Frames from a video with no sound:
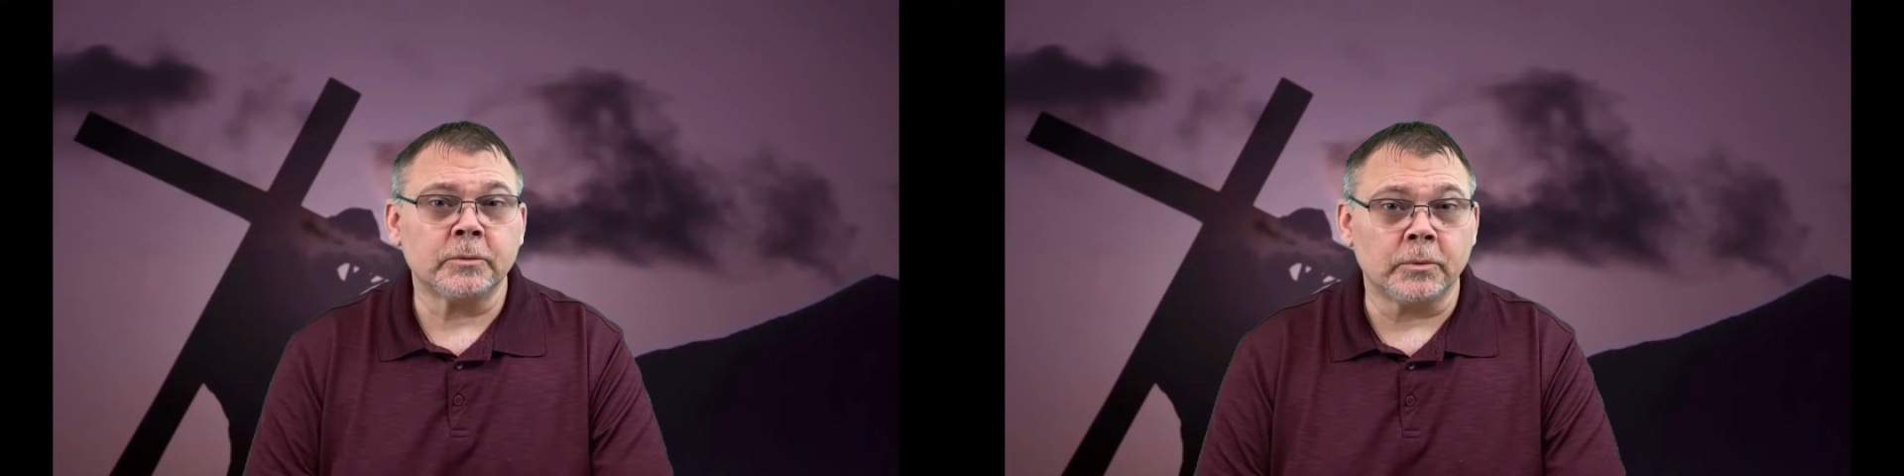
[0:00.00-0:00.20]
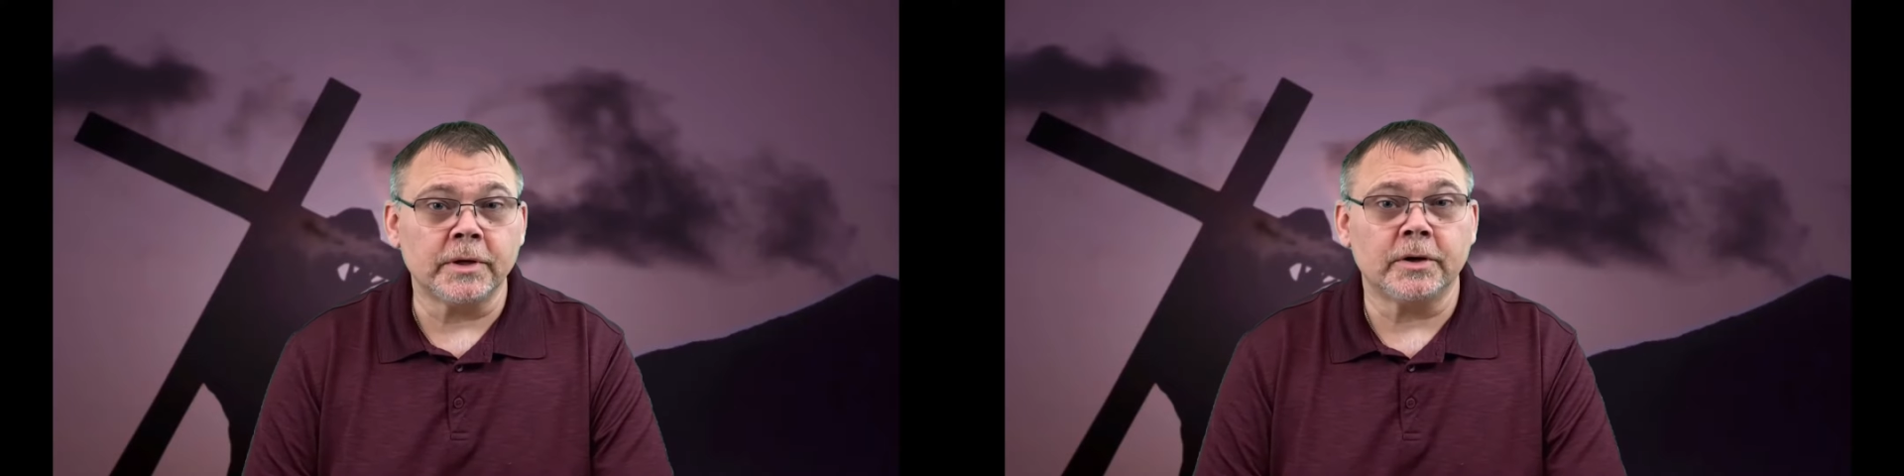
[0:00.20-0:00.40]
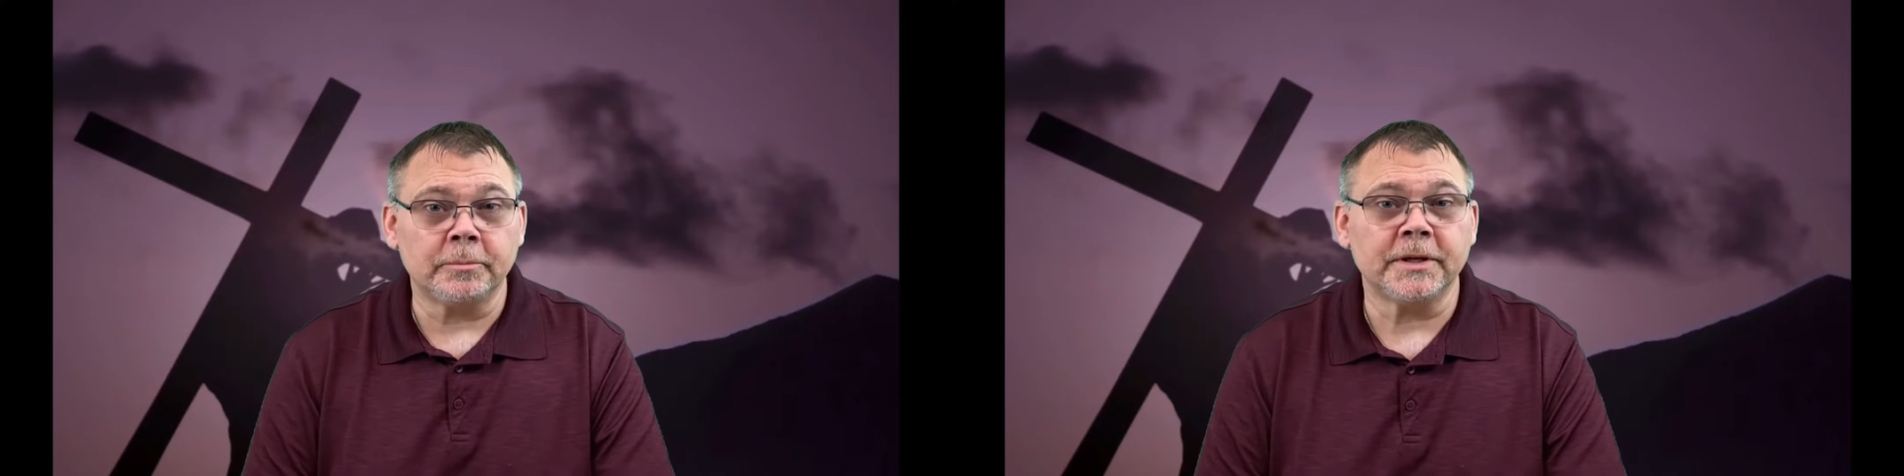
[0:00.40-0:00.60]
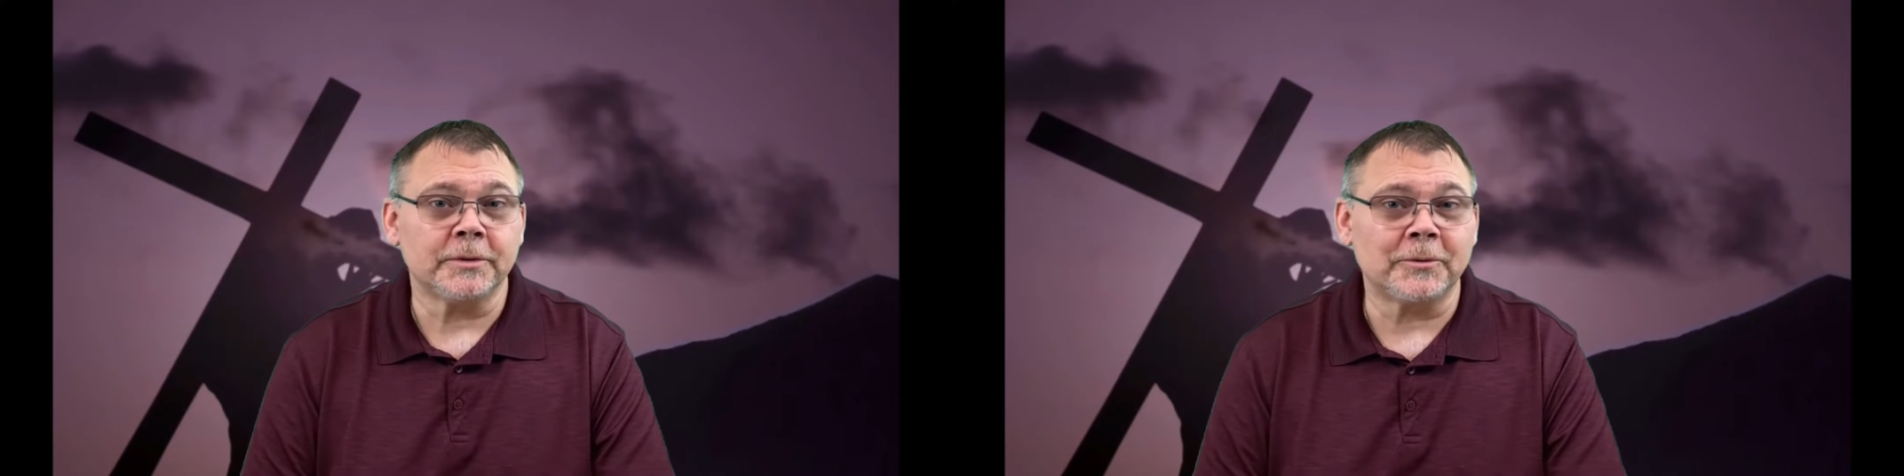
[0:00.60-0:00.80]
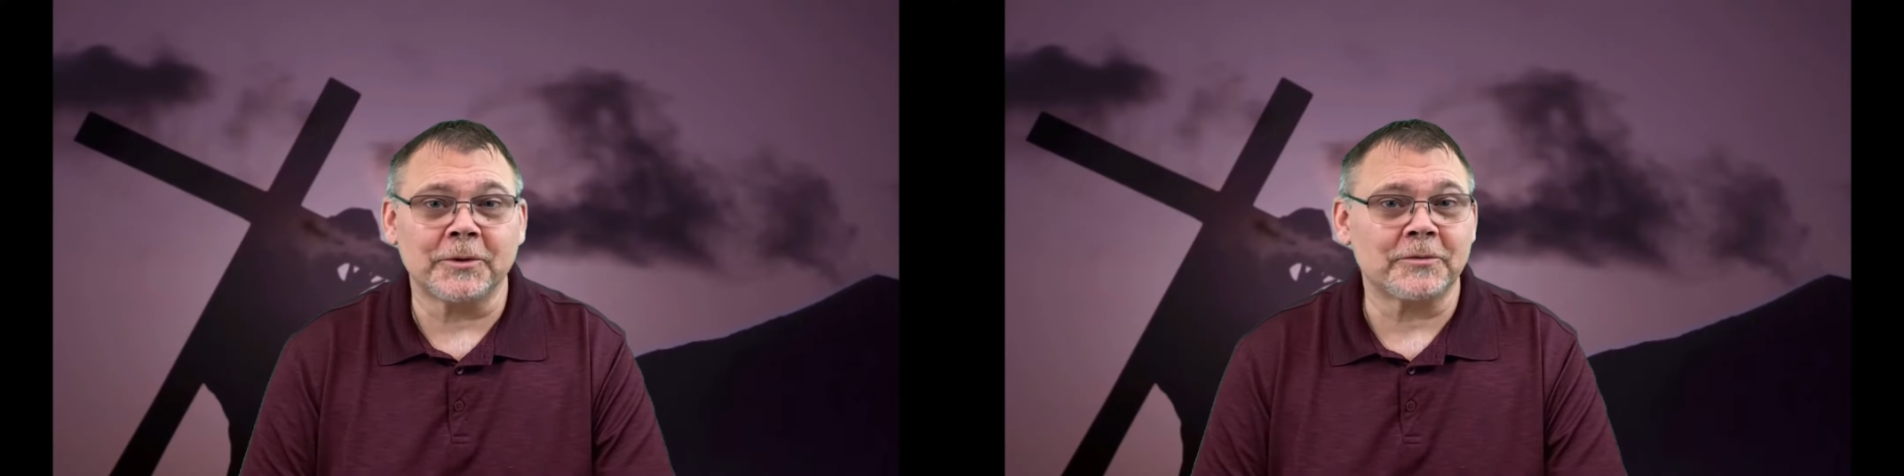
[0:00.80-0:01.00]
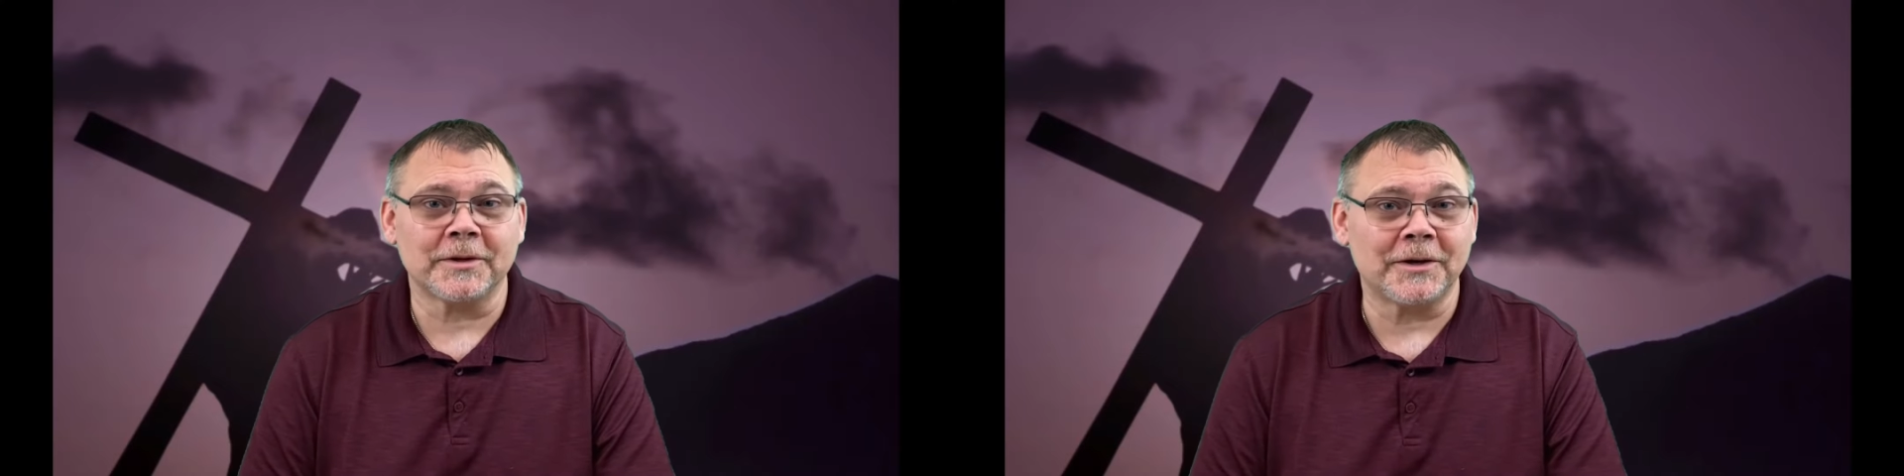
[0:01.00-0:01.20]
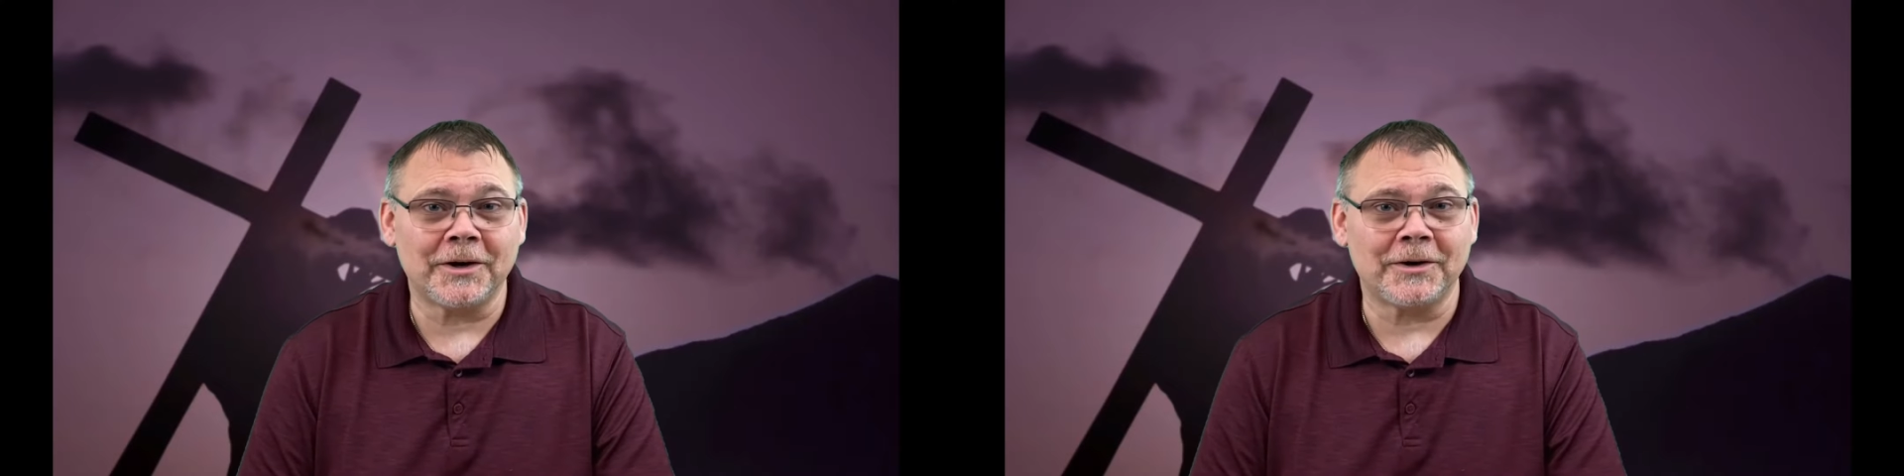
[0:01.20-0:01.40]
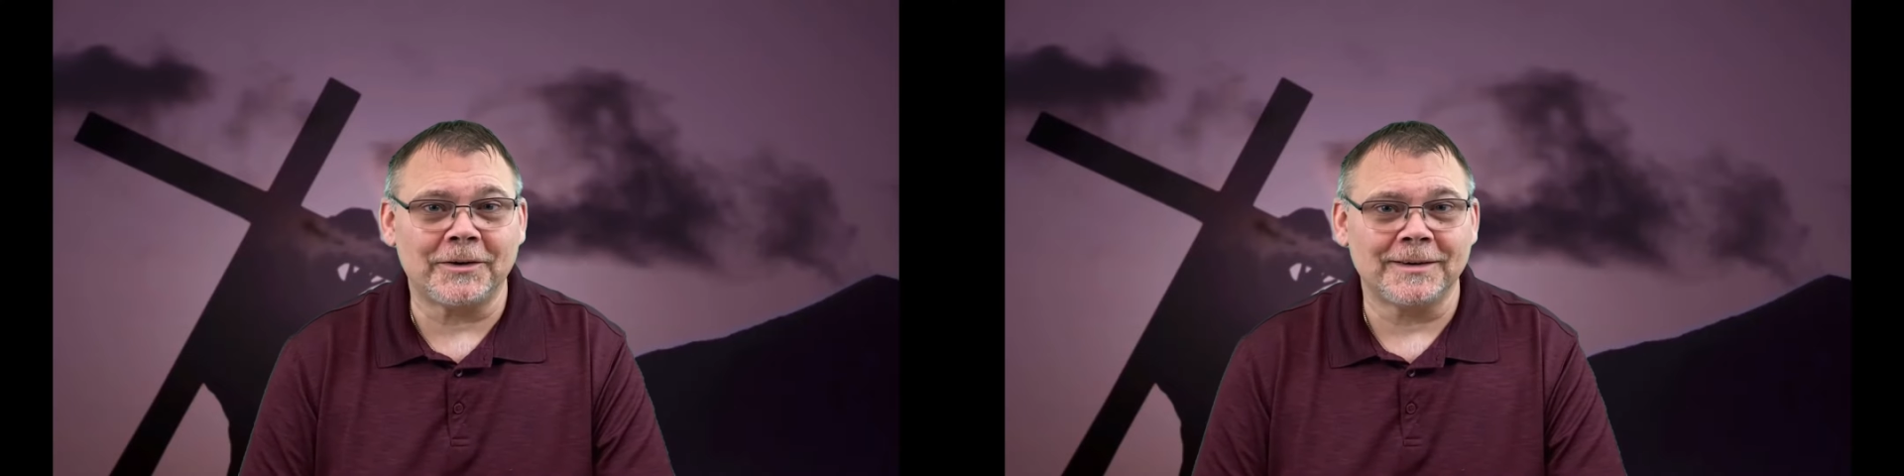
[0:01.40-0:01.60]
will be worth it
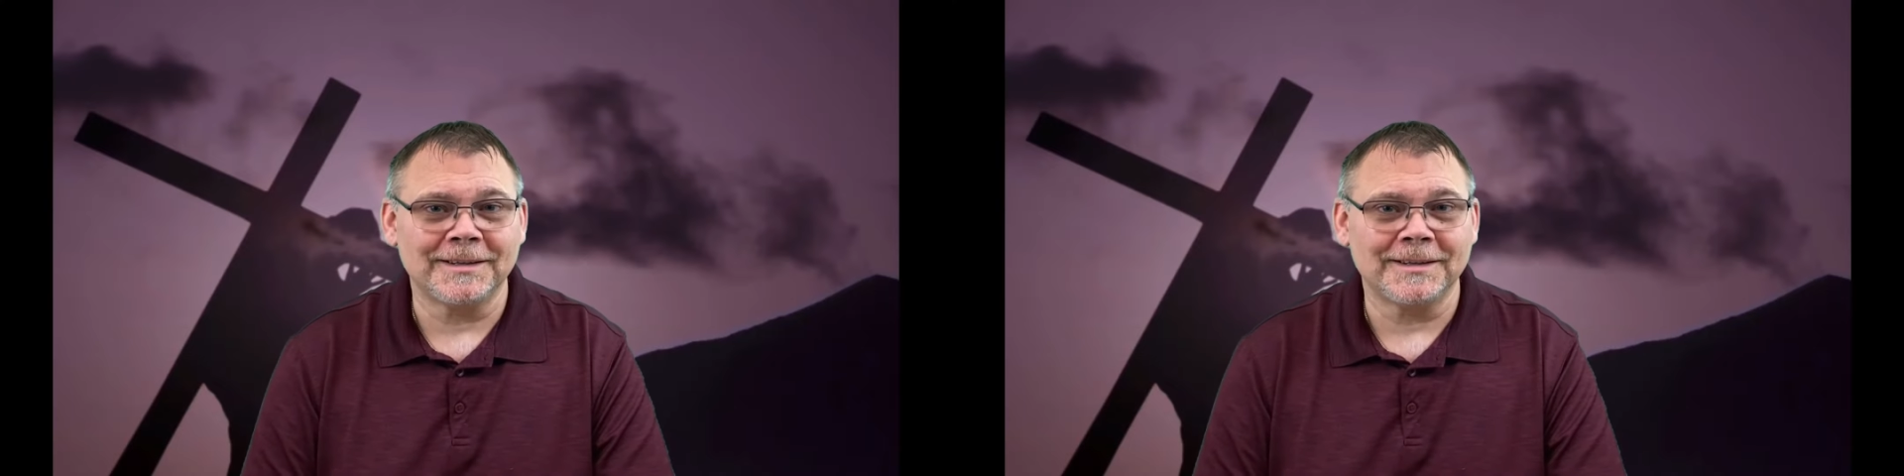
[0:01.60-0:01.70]
all.